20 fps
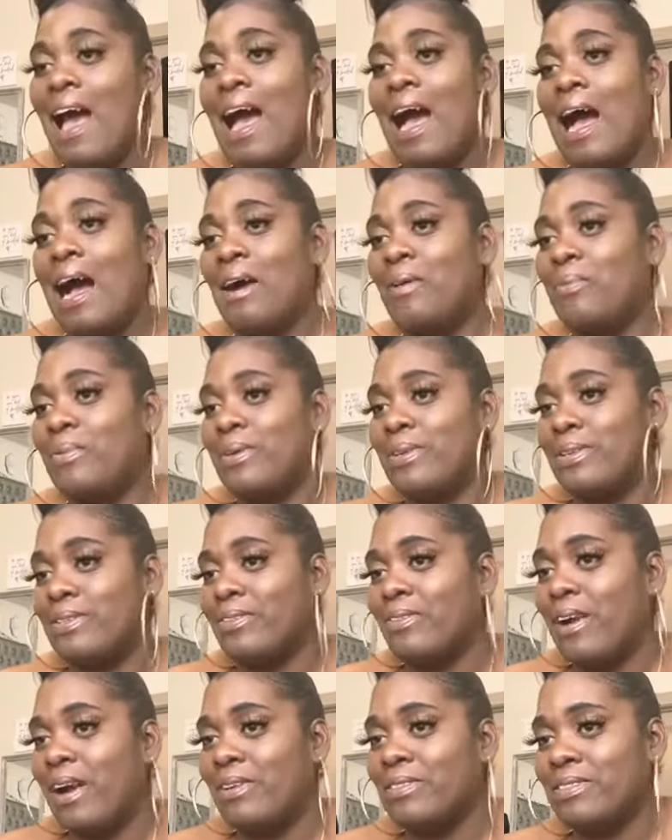I wouldn't
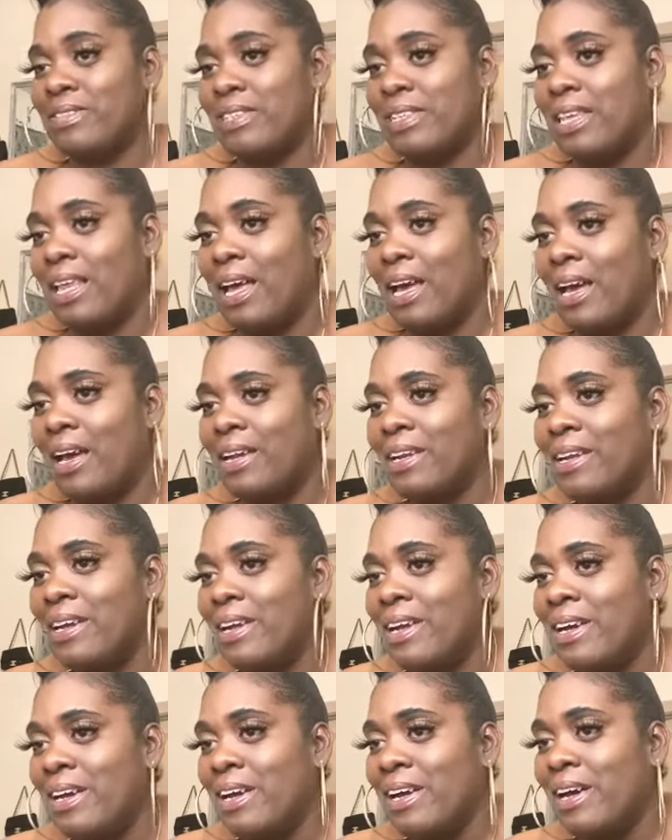cross the line.
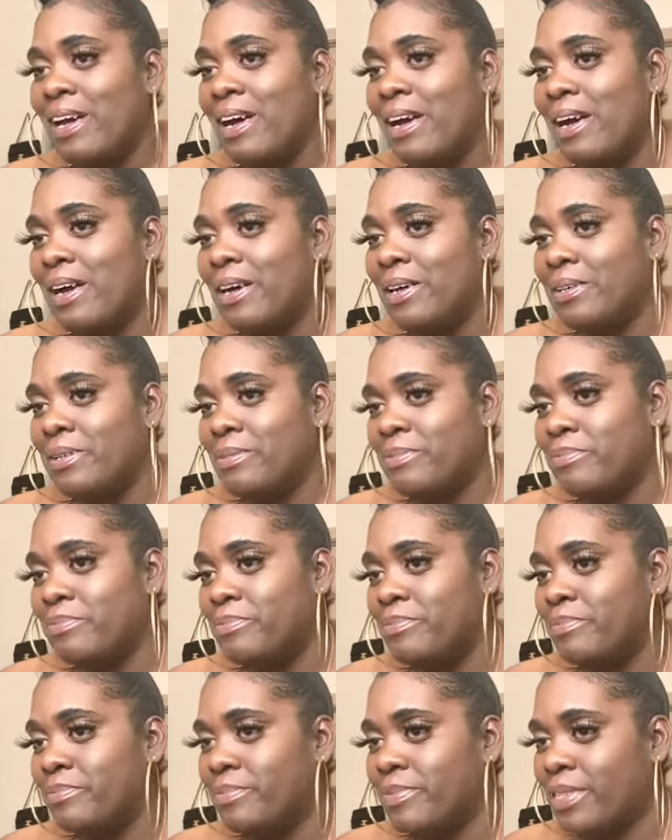
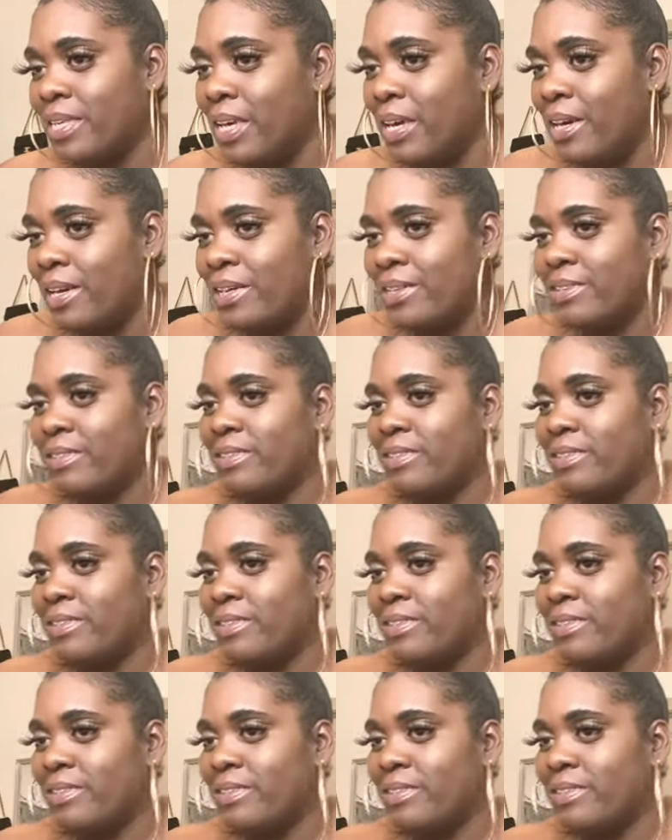Yeah.